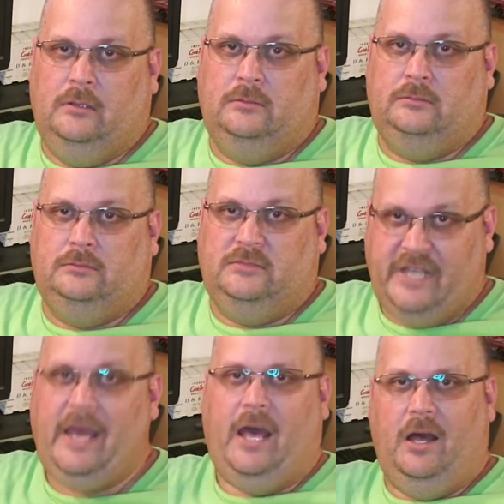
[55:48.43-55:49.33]
yeah,
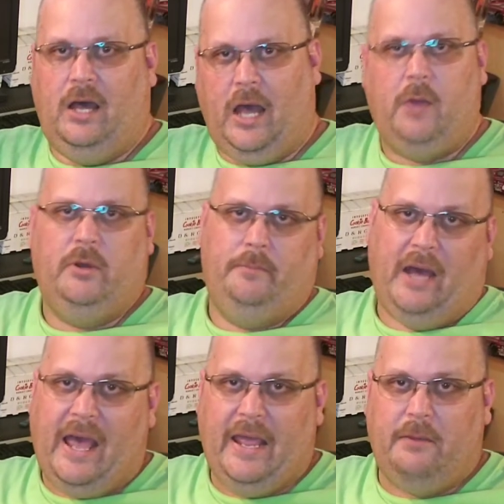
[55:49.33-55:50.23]
I would buy
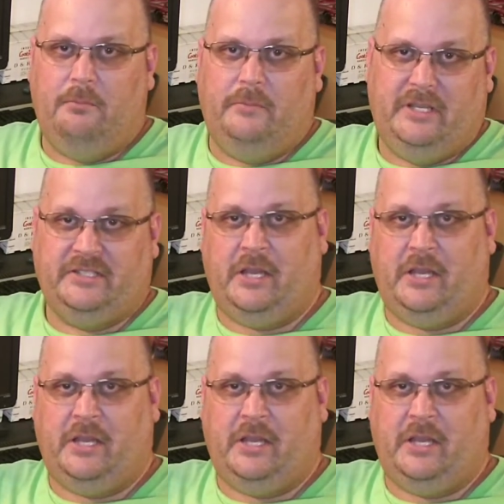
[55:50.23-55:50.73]
it because I would